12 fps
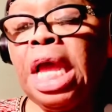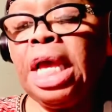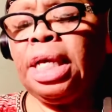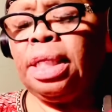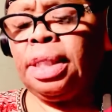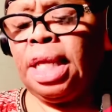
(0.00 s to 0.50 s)

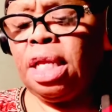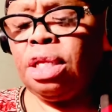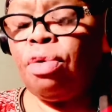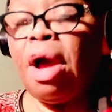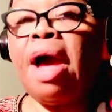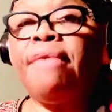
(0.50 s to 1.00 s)
Then you
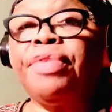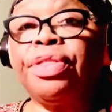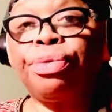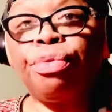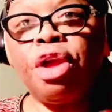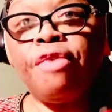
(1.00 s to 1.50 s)
have the
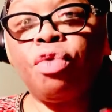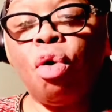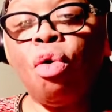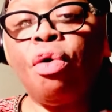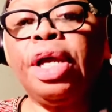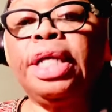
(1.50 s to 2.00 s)
three of
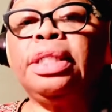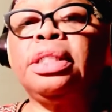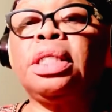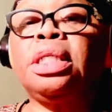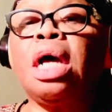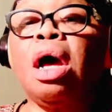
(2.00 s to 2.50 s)
coins
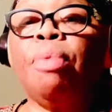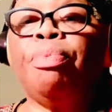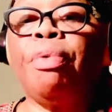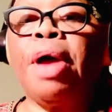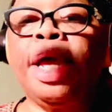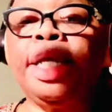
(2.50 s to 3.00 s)
in the
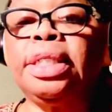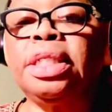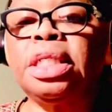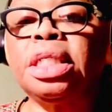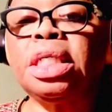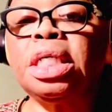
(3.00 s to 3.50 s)

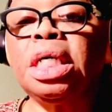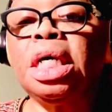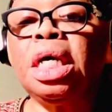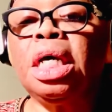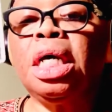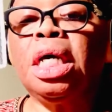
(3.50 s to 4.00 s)
upright.
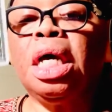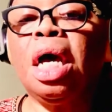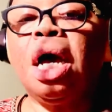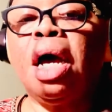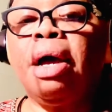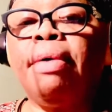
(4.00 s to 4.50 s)

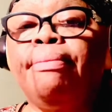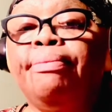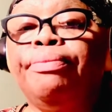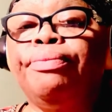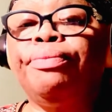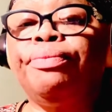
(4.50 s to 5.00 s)

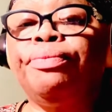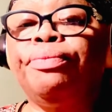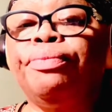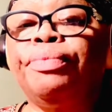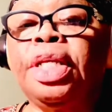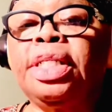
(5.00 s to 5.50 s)
Um,
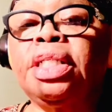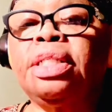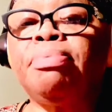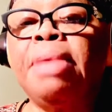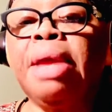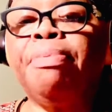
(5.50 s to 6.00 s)
this is
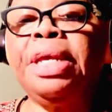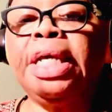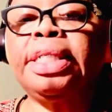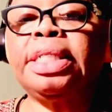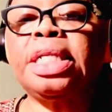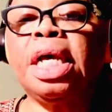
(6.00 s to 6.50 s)
maybe a,
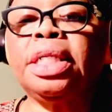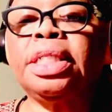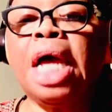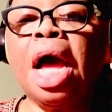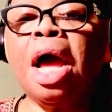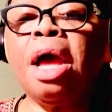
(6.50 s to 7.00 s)
a
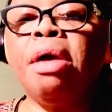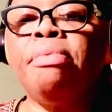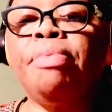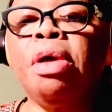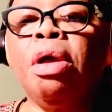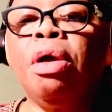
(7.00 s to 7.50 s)

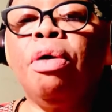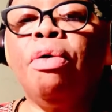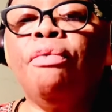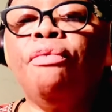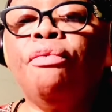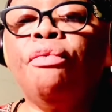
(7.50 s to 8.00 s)
time
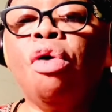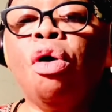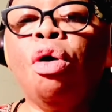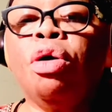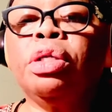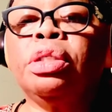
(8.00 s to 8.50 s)

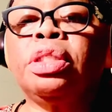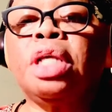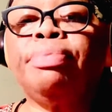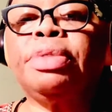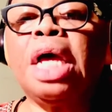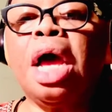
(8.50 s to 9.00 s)

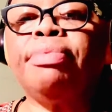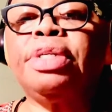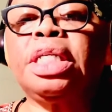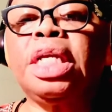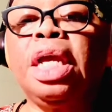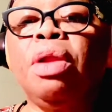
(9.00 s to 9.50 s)
some time to
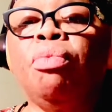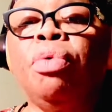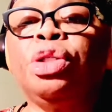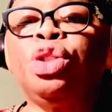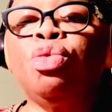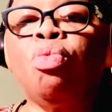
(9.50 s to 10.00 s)
get
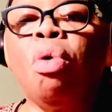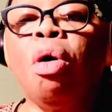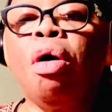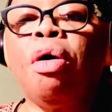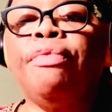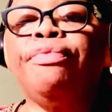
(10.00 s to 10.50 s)
what you
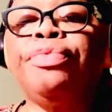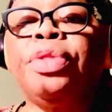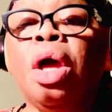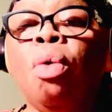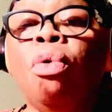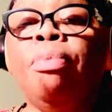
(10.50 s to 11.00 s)
want.
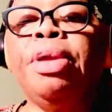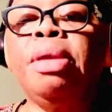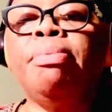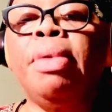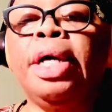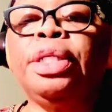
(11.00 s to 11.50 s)
There will be
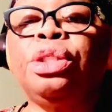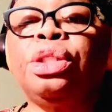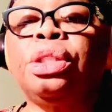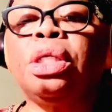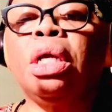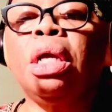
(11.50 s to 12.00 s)

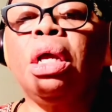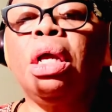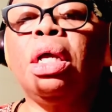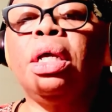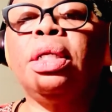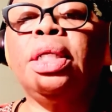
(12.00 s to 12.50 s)
much
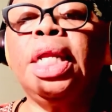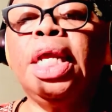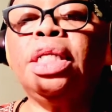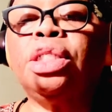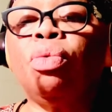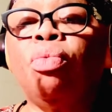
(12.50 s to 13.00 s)

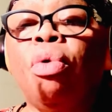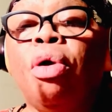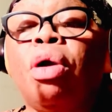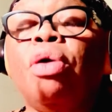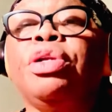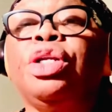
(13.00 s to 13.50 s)
need to work on your